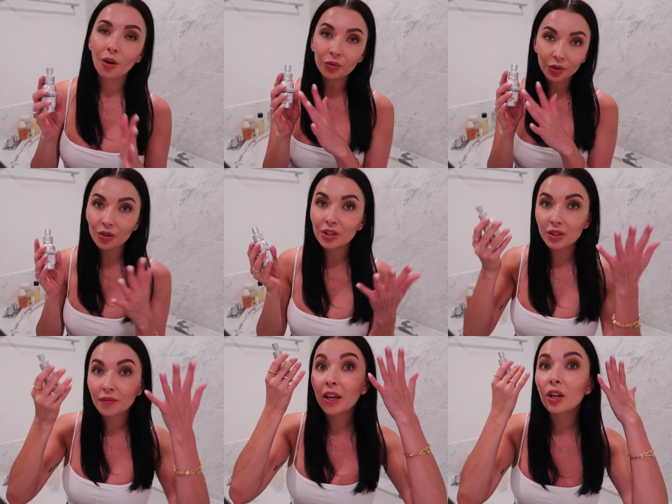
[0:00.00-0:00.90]
Of course,
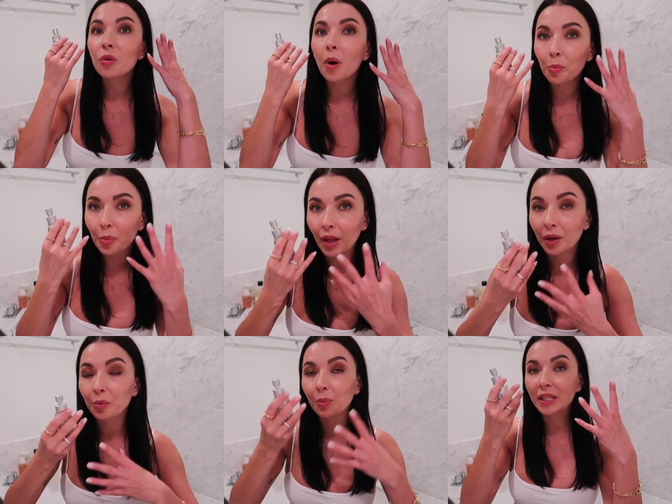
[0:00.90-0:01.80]
this wake you up
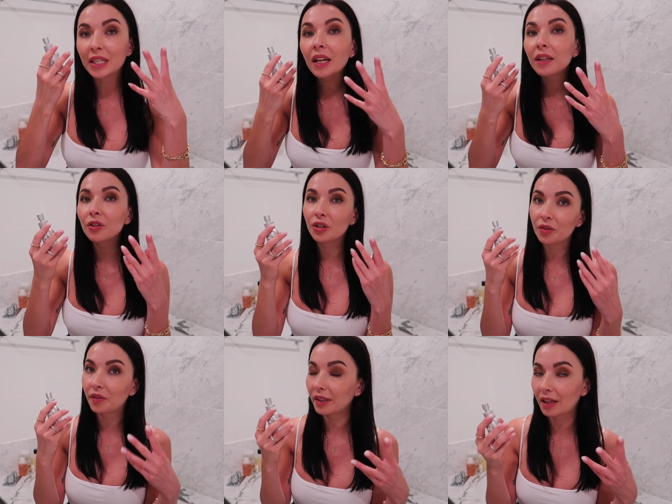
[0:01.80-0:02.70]
like mentally, which
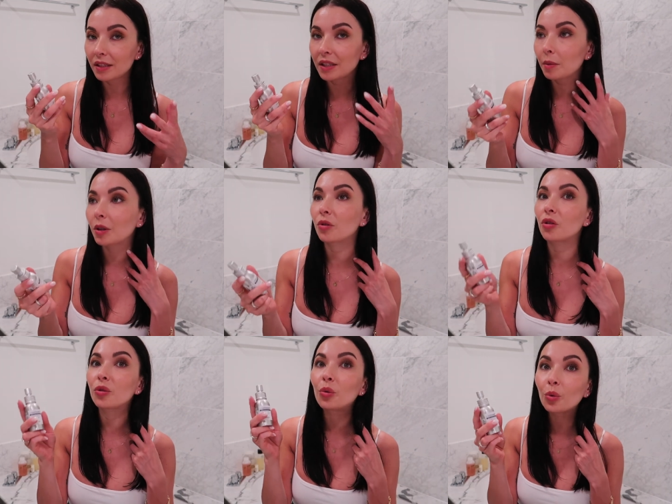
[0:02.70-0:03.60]
is fantastic because
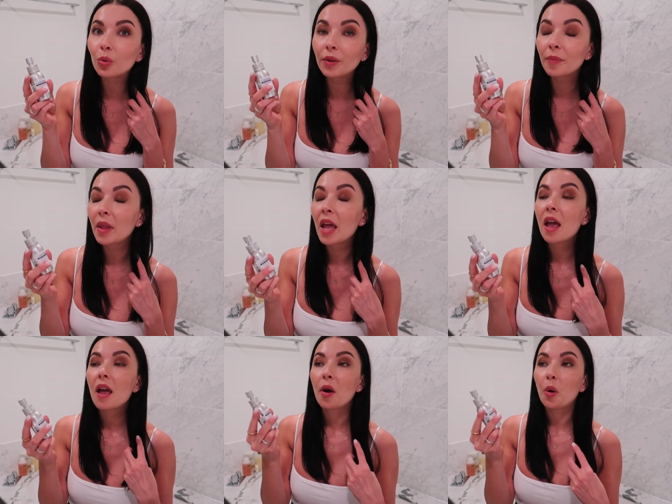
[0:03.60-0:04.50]
it's cool.
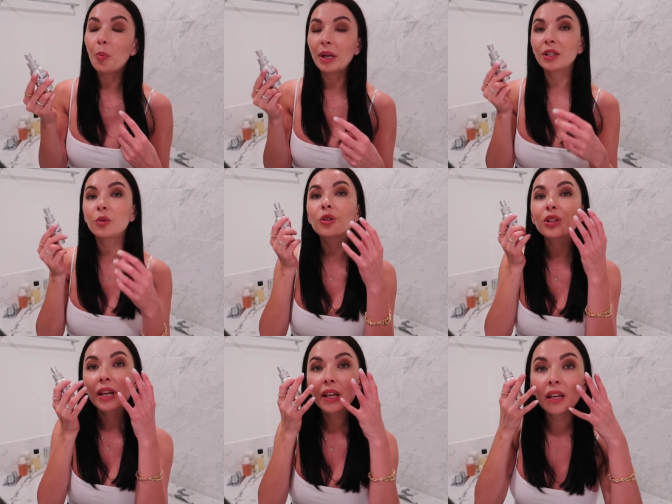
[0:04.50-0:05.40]
But your
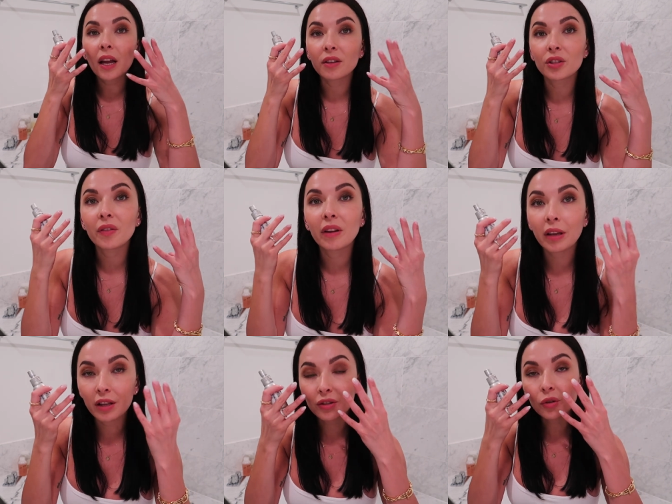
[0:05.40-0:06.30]
skin as well
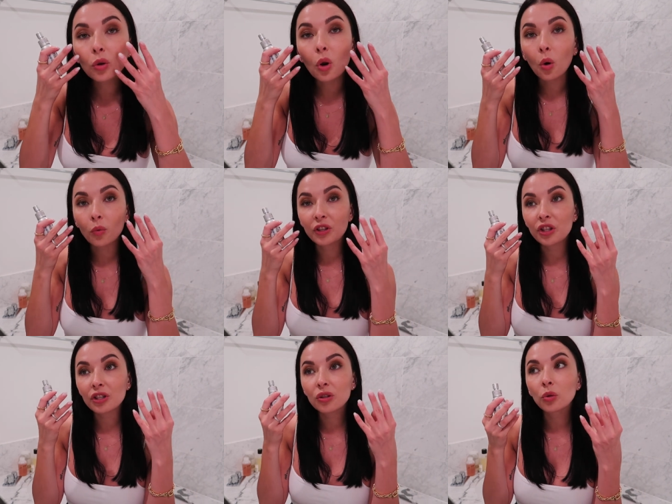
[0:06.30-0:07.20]
gets glow, which
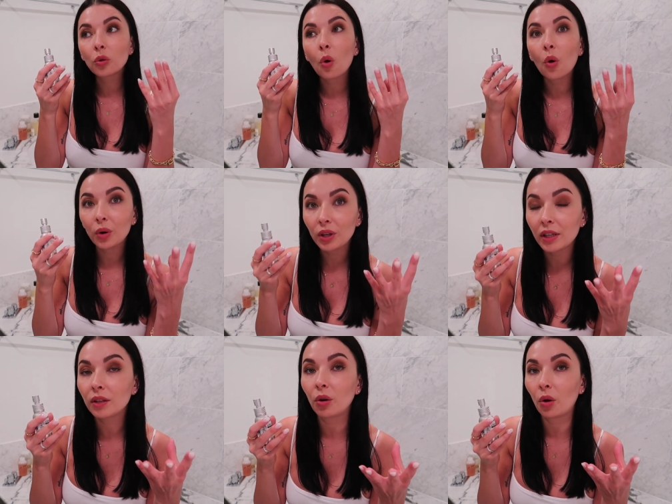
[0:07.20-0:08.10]
is not
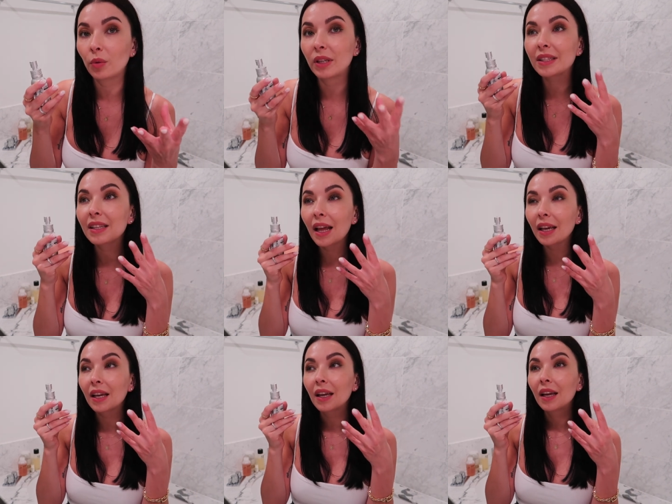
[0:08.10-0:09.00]
oily glow. It's
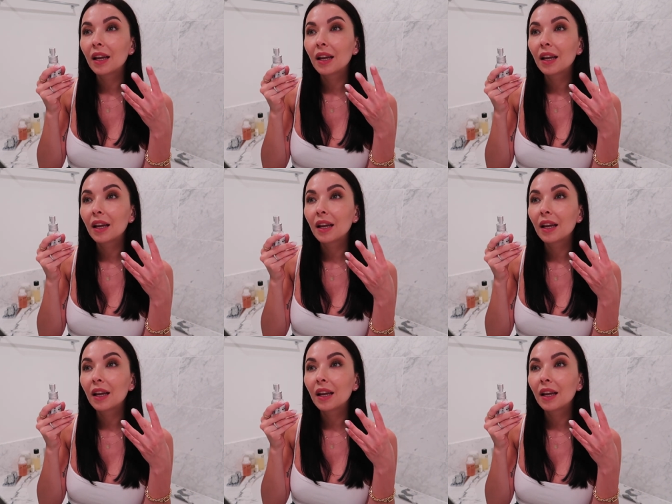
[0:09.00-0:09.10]
like